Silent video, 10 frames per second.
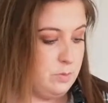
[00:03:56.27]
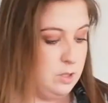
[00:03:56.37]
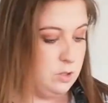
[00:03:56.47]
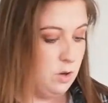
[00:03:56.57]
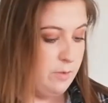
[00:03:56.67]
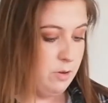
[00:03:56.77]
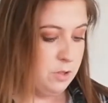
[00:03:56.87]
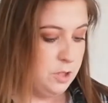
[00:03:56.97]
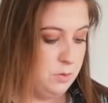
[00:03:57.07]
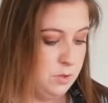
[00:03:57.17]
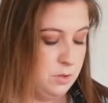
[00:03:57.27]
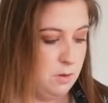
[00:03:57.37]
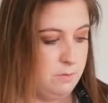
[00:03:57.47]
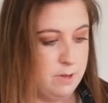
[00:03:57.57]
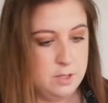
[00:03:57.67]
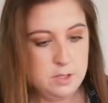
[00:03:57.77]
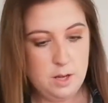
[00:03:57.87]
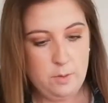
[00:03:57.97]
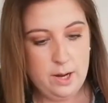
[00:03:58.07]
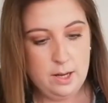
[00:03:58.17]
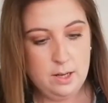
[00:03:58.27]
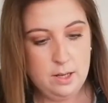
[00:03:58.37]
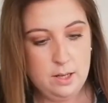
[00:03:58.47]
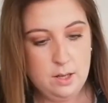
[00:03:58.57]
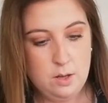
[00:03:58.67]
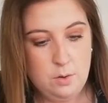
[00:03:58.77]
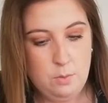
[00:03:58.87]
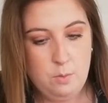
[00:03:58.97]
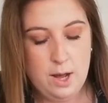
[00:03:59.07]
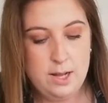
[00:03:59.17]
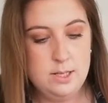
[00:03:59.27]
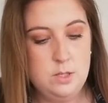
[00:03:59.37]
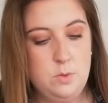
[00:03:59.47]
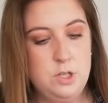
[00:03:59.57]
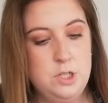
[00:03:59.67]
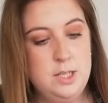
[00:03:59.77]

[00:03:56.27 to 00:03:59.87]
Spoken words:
So I've got two surface sewing ones, which